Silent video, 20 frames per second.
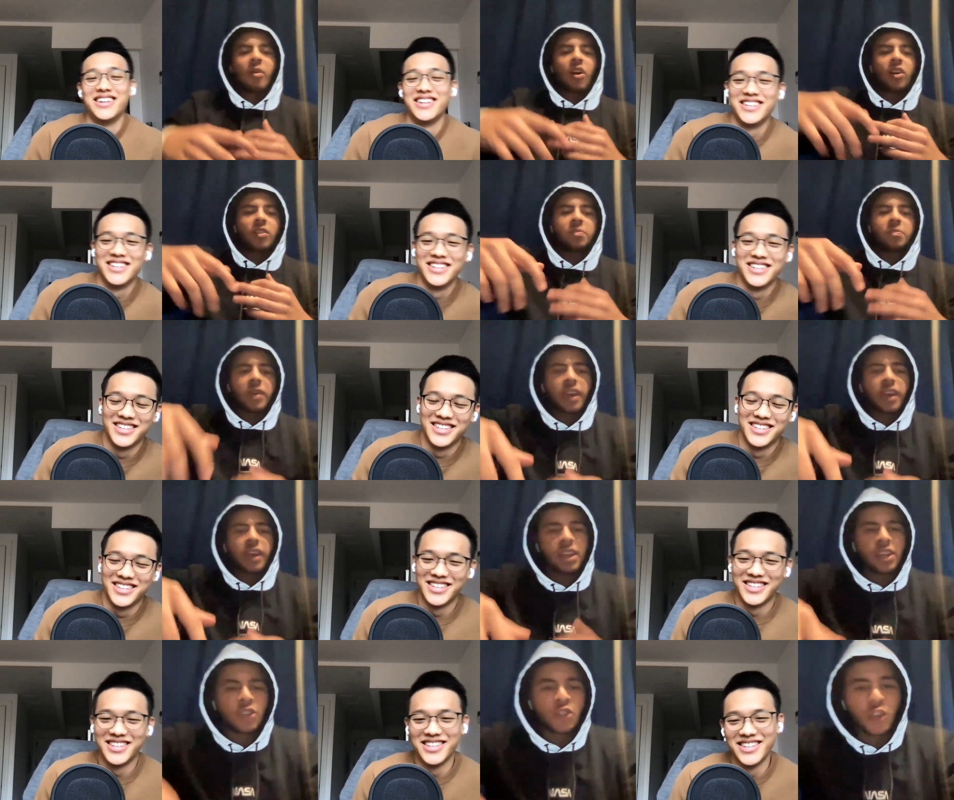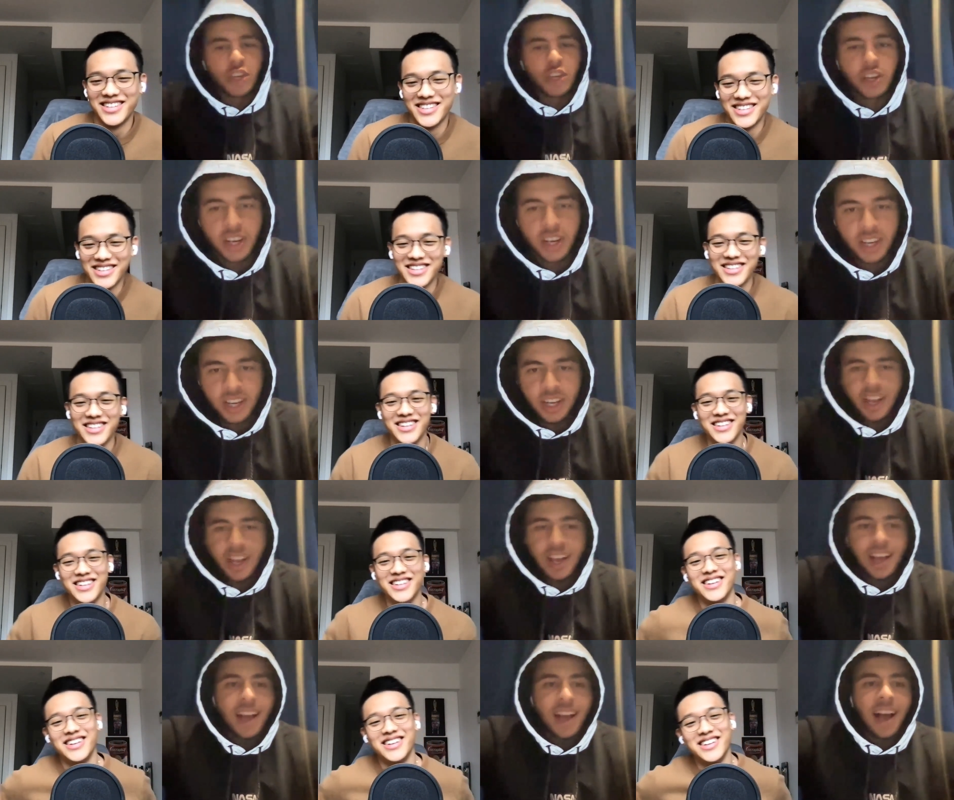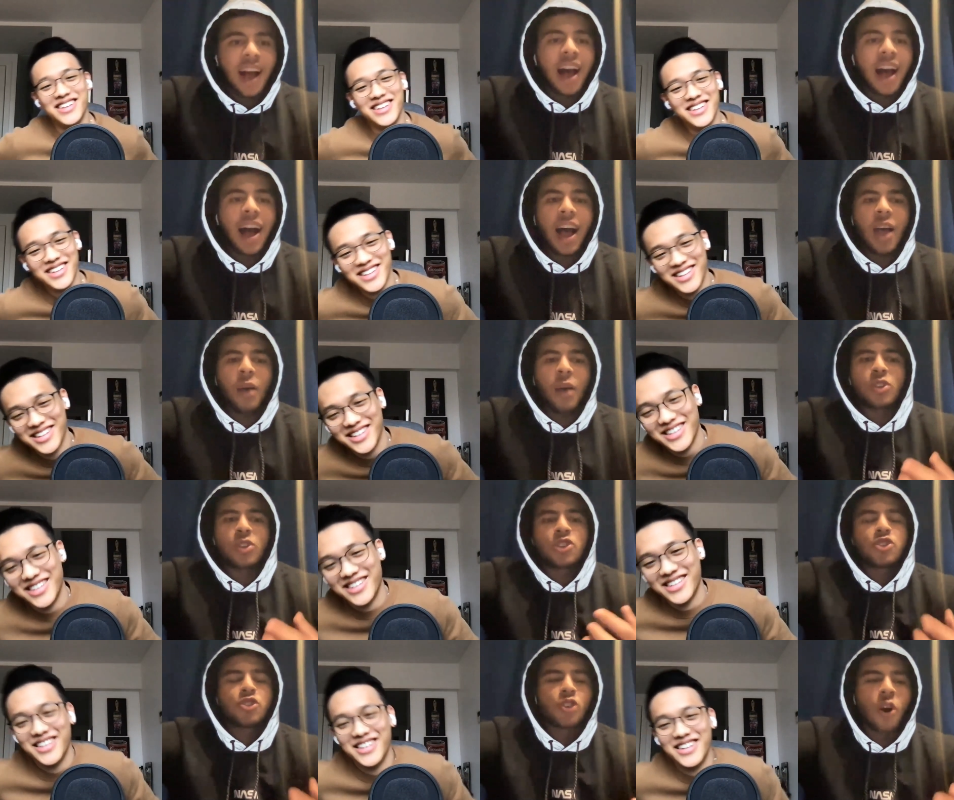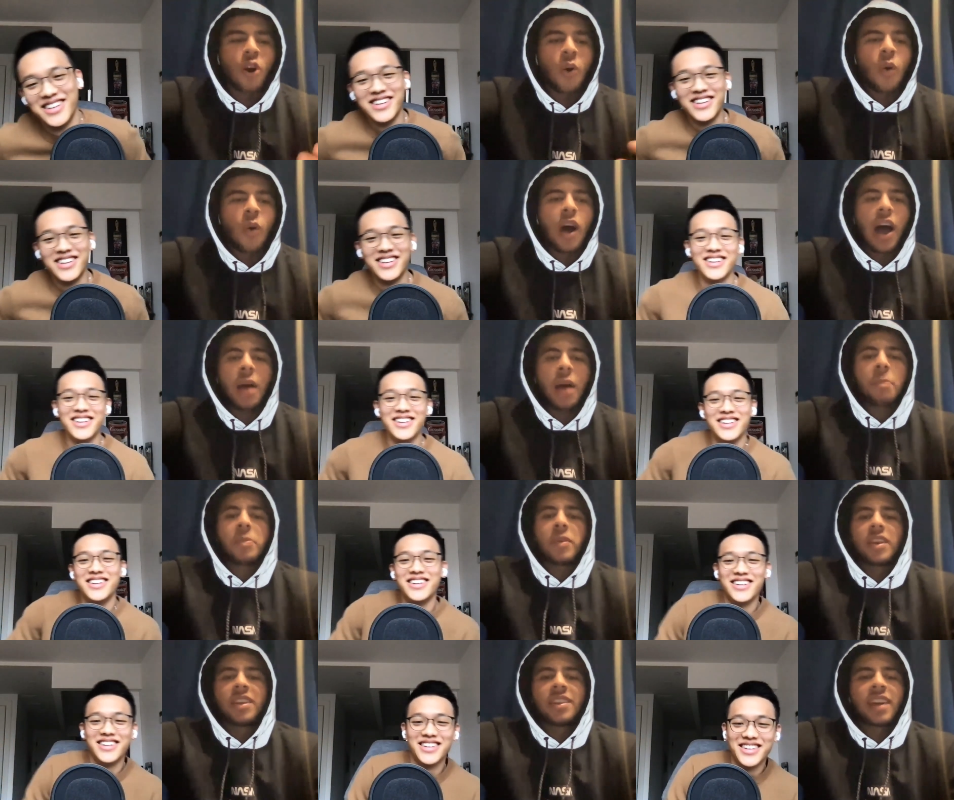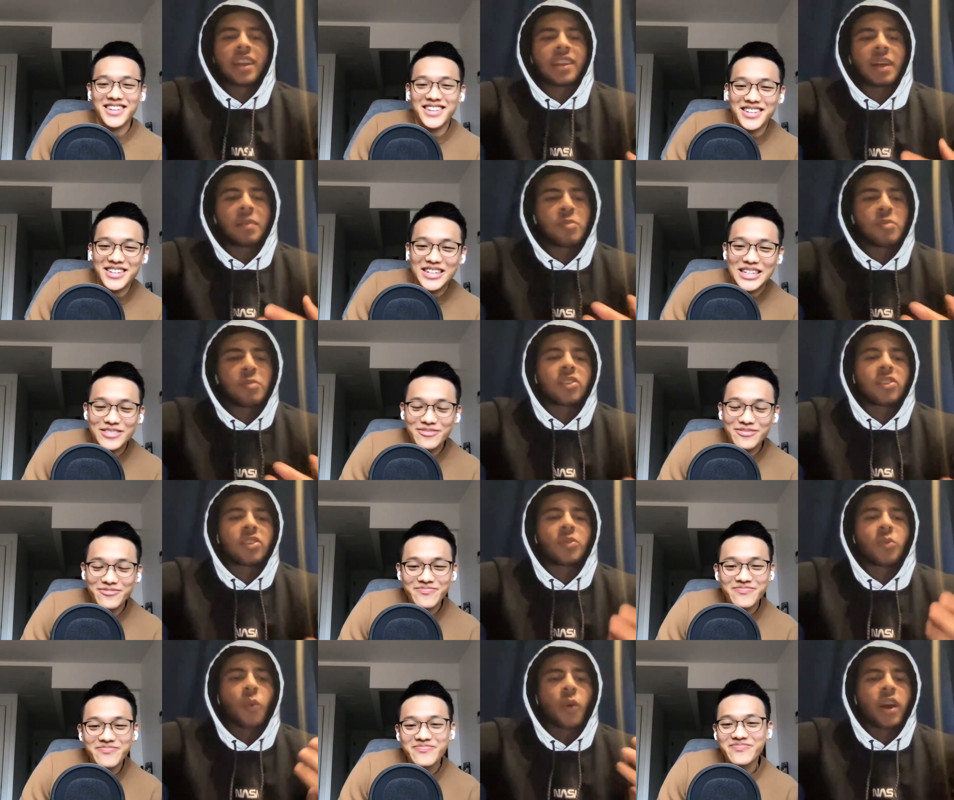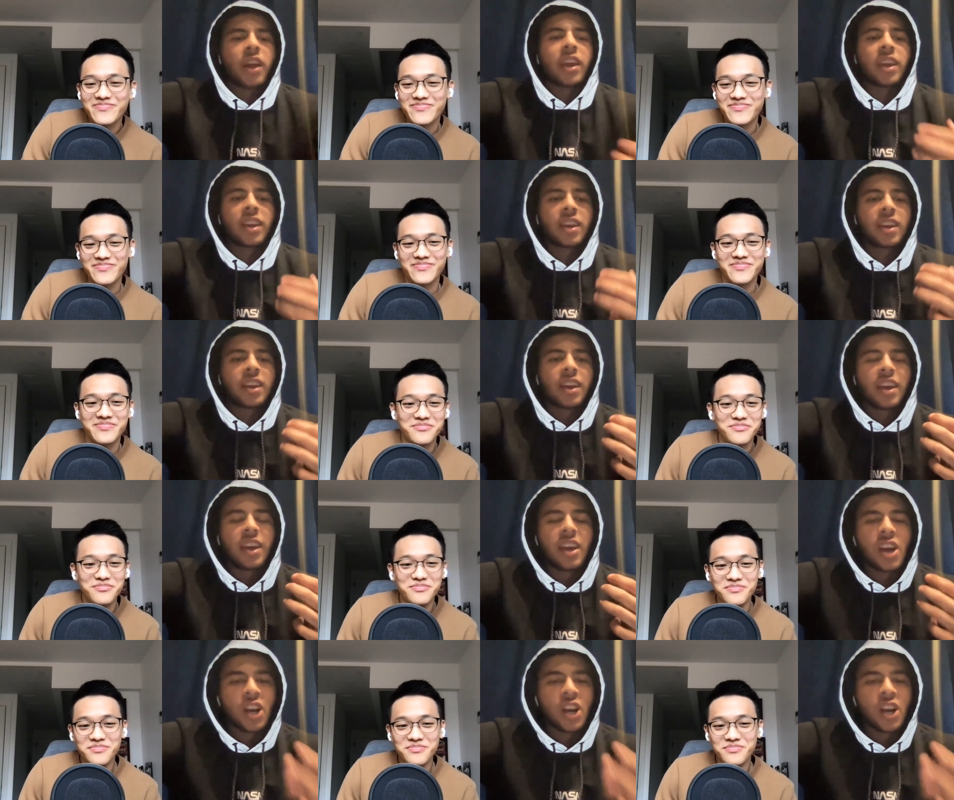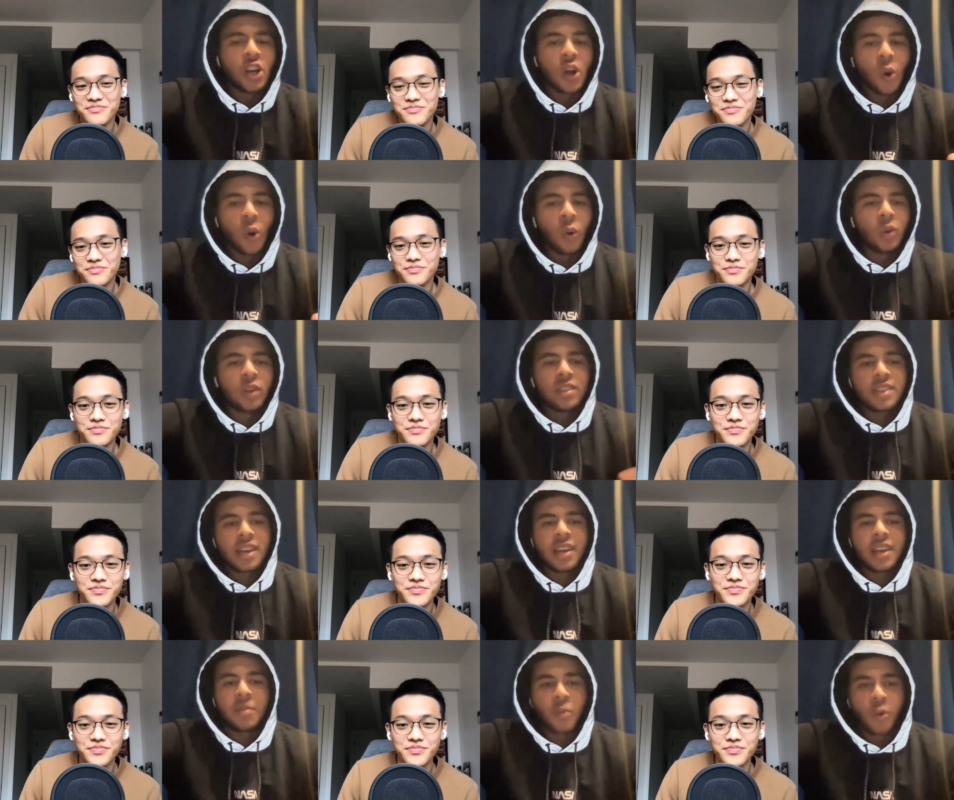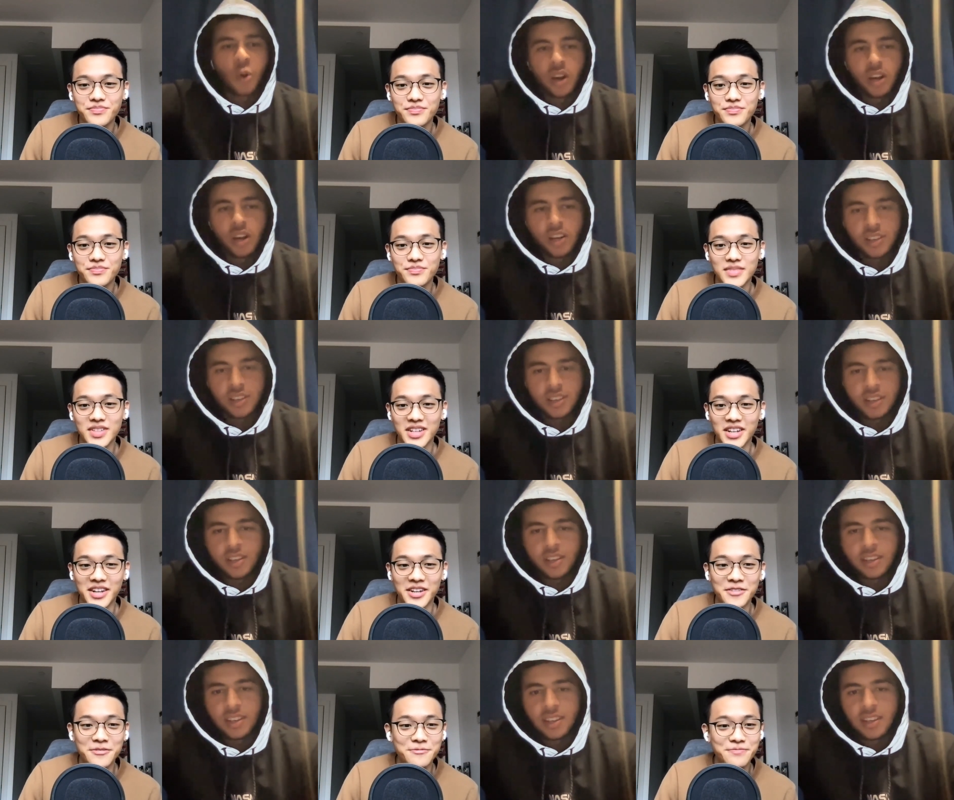Speaker 1: about being a junior. I was so mm. happy that I'm not wearing goggles anymore. Yeah.